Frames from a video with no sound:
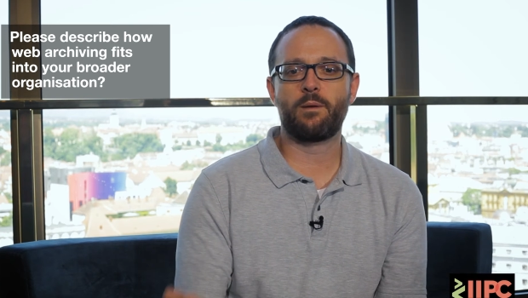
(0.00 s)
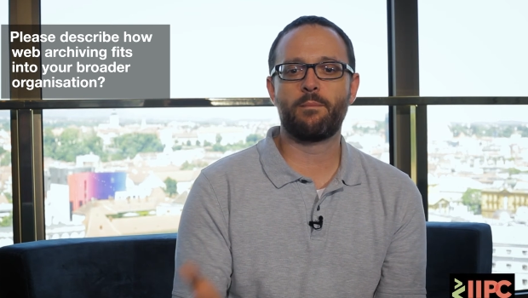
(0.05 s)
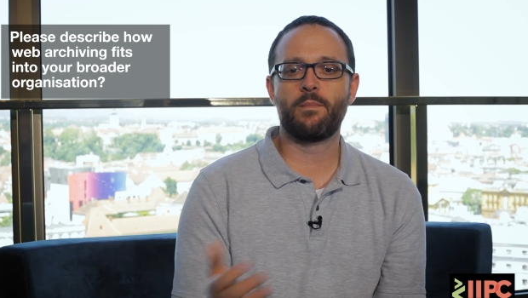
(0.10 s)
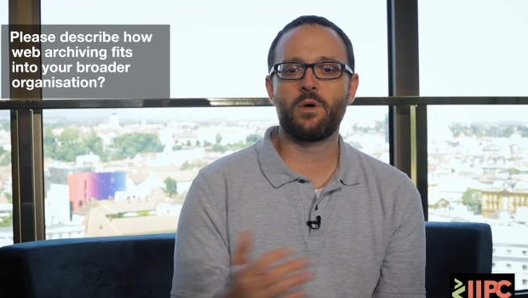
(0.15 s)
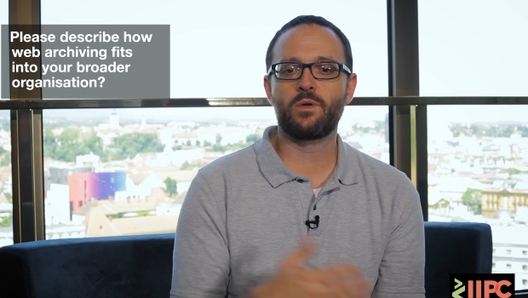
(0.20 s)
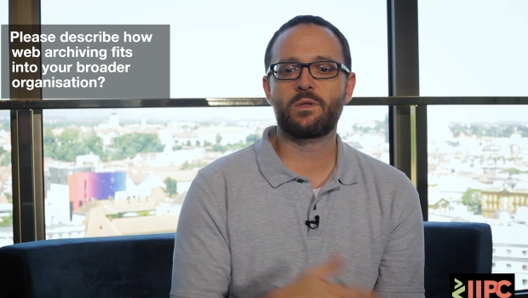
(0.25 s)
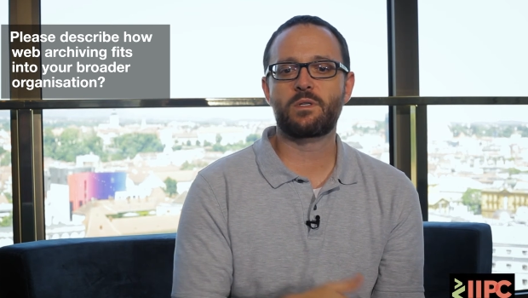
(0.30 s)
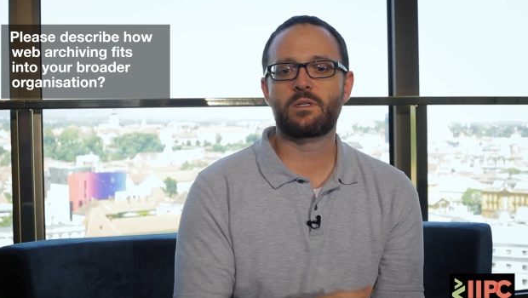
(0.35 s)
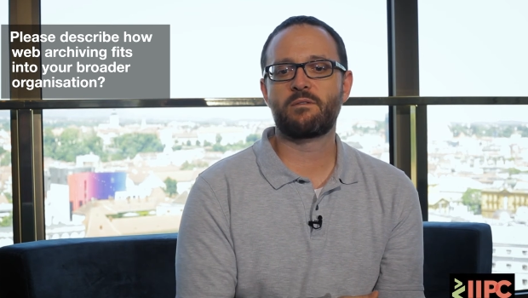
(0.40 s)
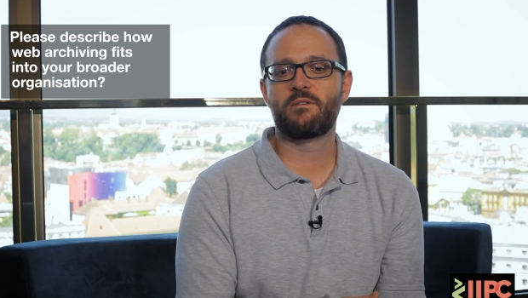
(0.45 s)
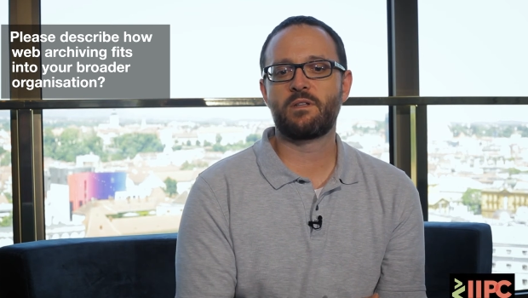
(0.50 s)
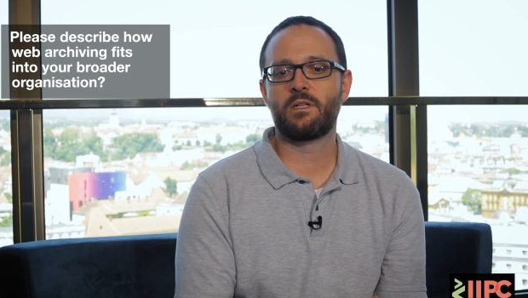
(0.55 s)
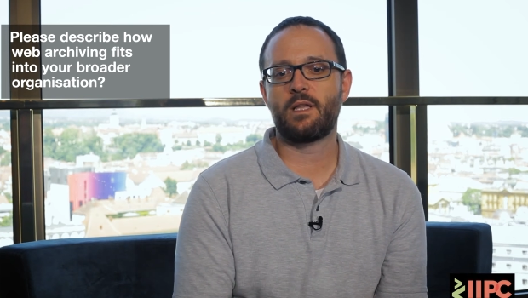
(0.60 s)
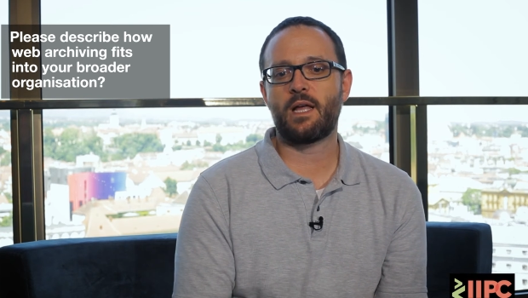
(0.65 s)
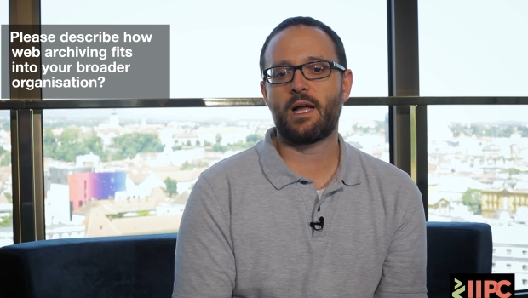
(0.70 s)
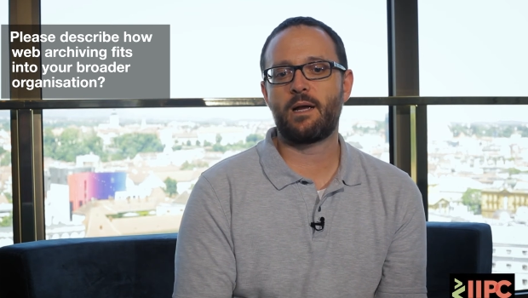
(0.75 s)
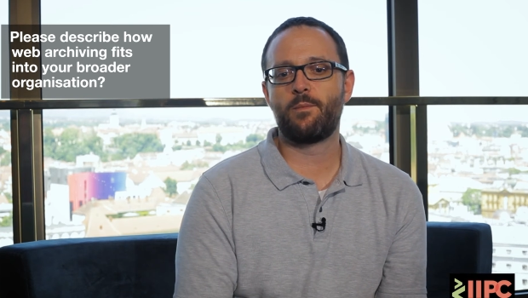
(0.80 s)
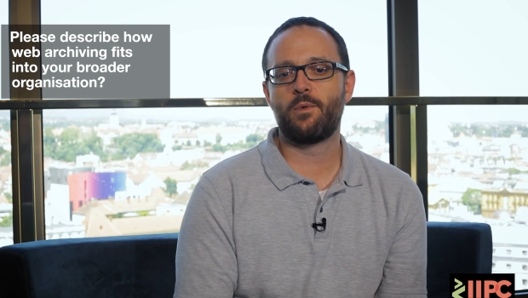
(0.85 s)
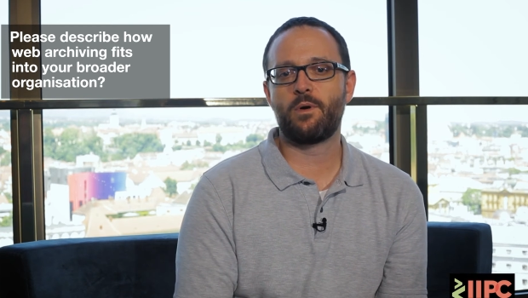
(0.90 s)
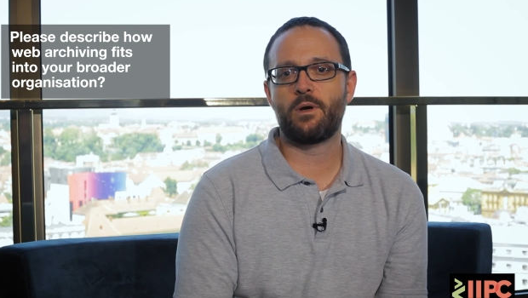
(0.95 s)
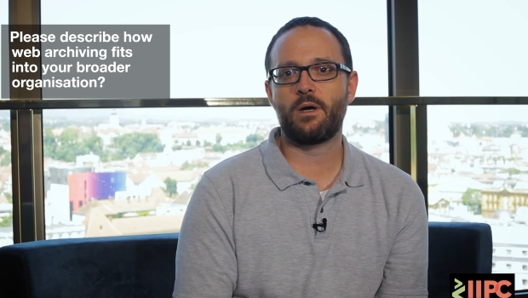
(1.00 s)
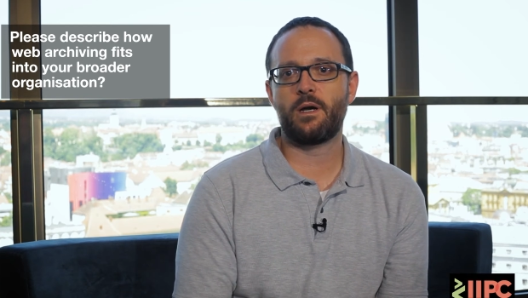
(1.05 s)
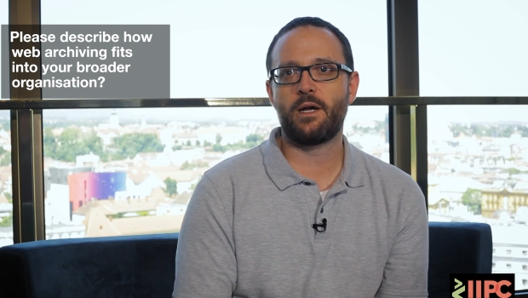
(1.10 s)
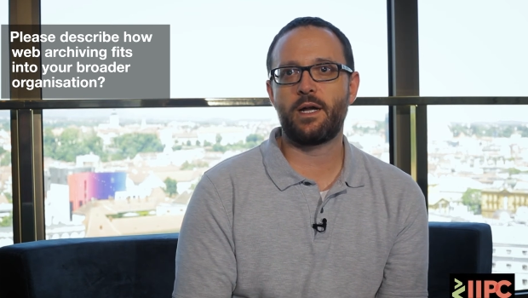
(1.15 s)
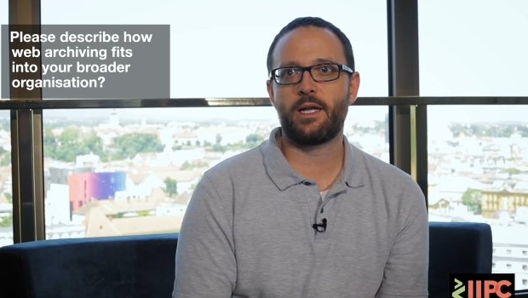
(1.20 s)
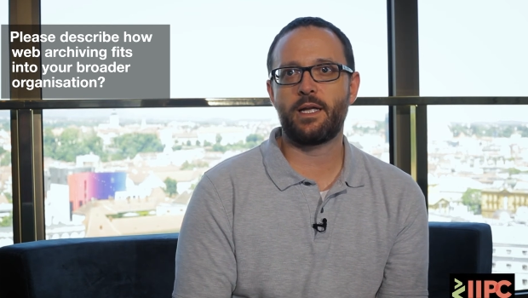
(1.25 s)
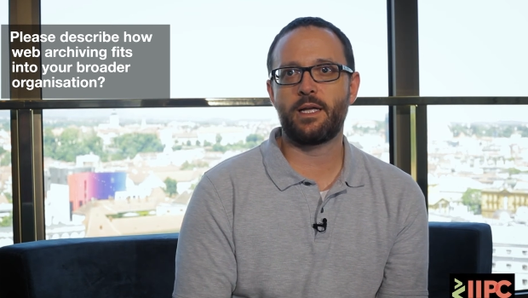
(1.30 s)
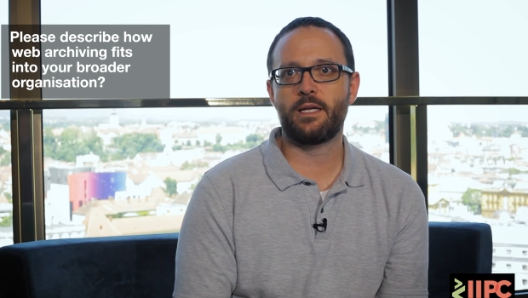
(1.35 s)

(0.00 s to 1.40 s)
most of the library